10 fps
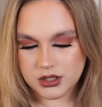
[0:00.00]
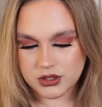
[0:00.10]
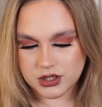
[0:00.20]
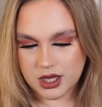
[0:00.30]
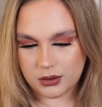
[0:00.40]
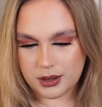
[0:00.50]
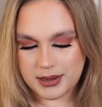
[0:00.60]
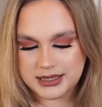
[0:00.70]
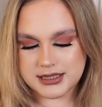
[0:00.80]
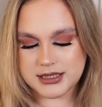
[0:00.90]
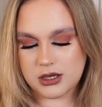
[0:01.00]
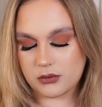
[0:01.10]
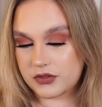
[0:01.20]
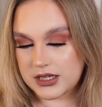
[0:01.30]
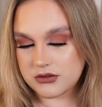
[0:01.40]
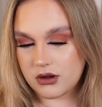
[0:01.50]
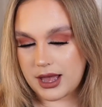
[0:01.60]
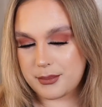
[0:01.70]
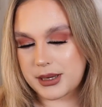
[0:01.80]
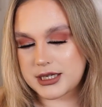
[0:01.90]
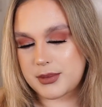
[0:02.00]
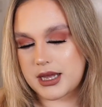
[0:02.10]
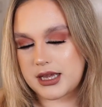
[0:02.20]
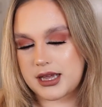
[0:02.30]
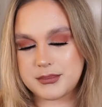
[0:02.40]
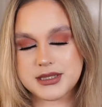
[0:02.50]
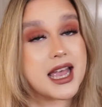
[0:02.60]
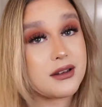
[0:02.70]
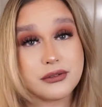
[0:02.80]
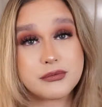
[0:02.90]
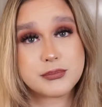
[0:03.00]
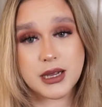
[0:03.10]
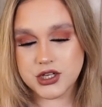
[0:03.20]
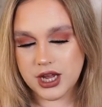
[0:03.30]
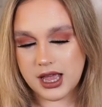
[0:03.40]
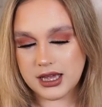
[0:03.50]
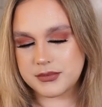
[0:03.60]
So amazing. So these are all handpicked by himself, by Jack.